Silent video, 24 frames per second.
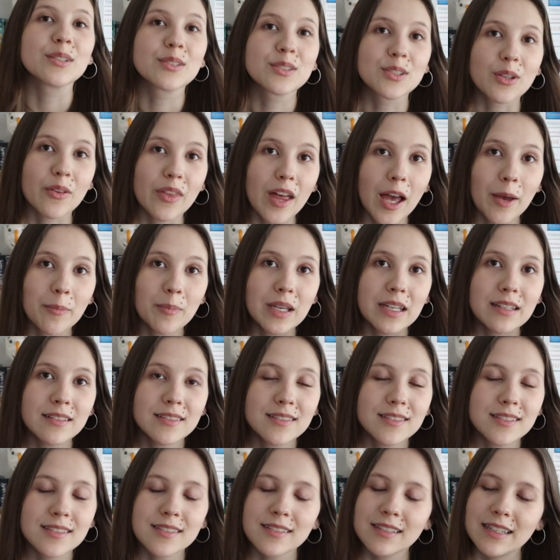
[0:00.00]
that
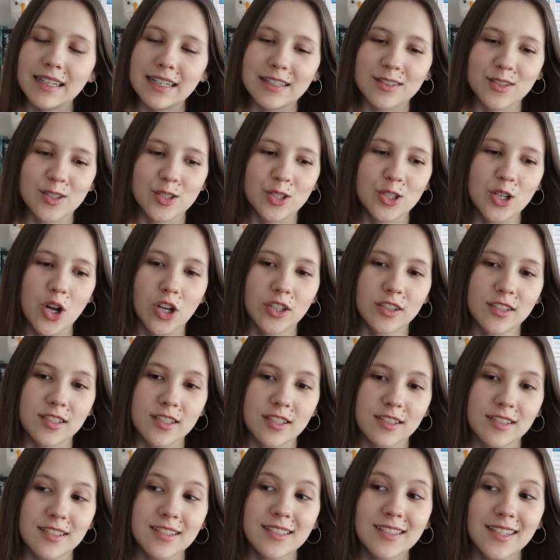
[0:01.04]
means it's not
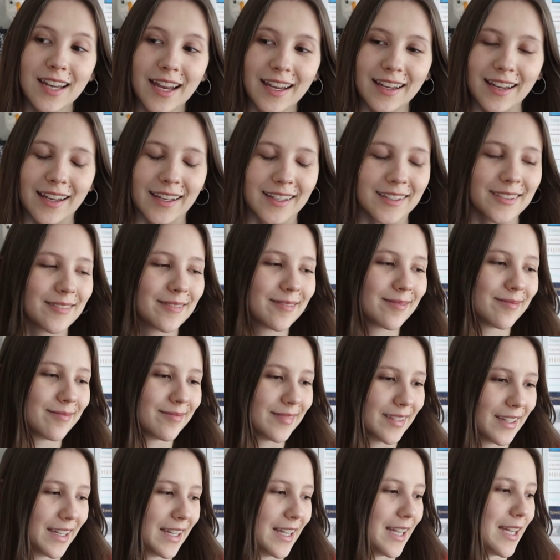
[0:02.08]
staying
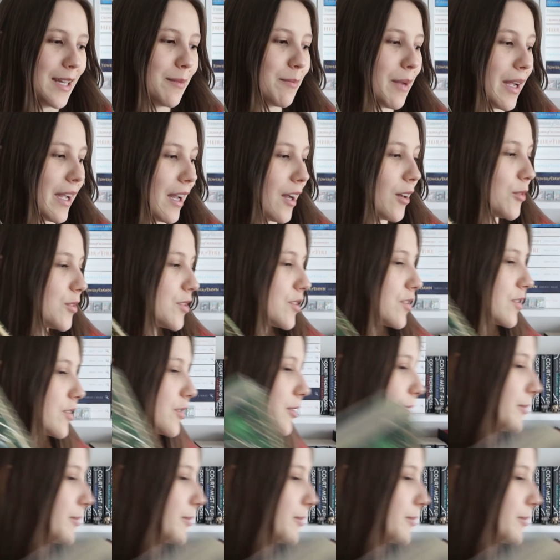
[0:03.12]
in my house.